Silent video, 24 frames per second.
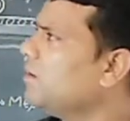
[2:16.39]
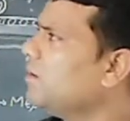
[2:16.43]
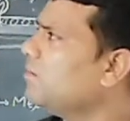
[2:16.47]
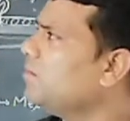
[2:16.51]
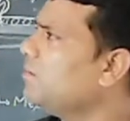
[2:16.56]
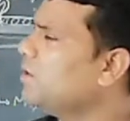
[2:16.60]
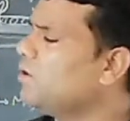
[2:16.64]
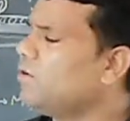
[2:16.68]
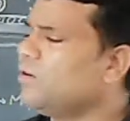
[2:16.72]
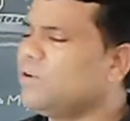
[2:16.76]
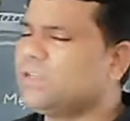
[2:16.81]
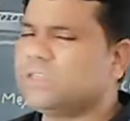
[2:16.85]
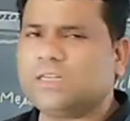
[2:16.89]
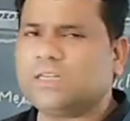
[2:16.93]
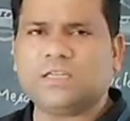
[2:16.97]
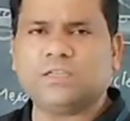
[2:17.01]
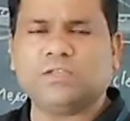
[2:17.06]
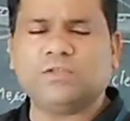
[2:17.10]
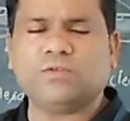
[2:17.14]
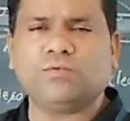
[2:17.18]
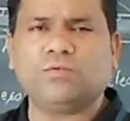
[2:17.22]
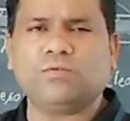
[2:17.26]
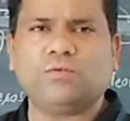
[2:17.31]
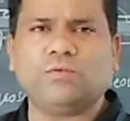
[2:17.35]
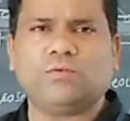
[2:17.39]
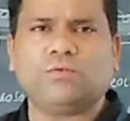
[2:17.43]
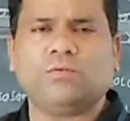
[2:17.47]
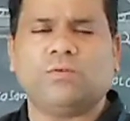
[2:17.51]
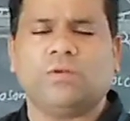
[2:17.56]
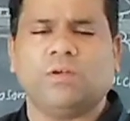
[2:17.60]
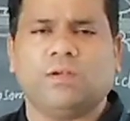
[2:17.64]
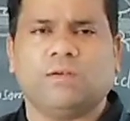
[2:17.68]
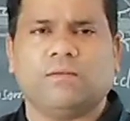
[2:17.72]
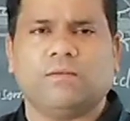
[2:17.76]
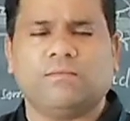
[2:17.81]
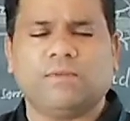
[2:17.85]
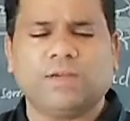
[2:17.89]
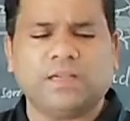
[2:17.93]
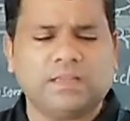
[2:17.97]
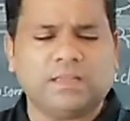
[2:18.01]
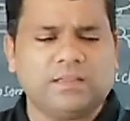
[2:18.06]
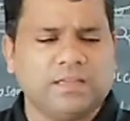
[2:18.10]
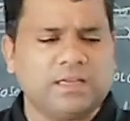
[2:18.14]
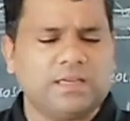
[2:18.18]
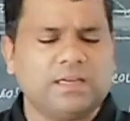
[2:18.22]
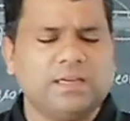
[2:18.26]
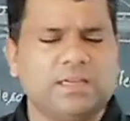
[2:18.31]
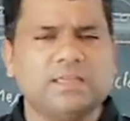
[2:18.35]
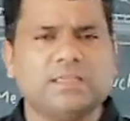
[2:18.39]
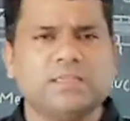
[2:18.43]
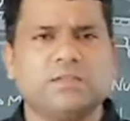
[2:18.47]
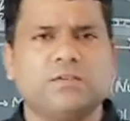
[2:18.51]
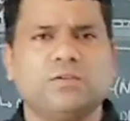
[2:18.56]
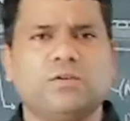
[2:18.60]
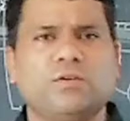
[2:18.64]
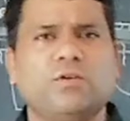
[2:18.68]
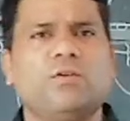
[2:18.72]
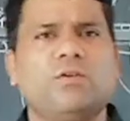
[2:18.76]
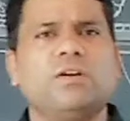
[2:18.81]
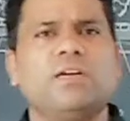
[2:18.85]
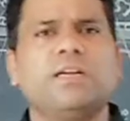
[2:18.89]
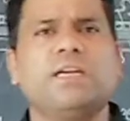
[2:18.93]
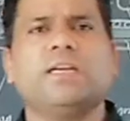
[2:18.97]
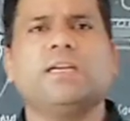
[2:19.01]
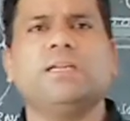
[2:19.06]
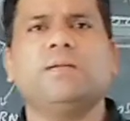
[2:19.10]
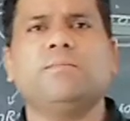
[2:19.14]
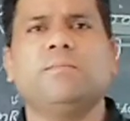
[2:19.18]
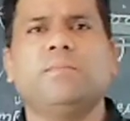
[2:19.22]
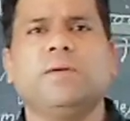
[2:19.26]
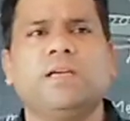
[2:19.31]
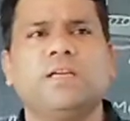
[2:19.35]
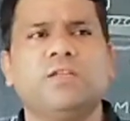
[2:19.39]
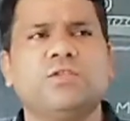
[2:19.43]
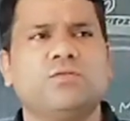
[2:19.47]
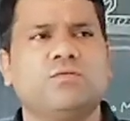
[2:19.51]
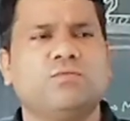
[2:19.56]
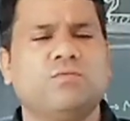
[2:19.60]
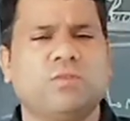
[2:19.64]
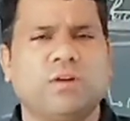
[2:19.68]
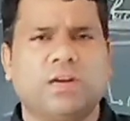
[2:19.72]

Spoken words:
because as you know, when there is not any base to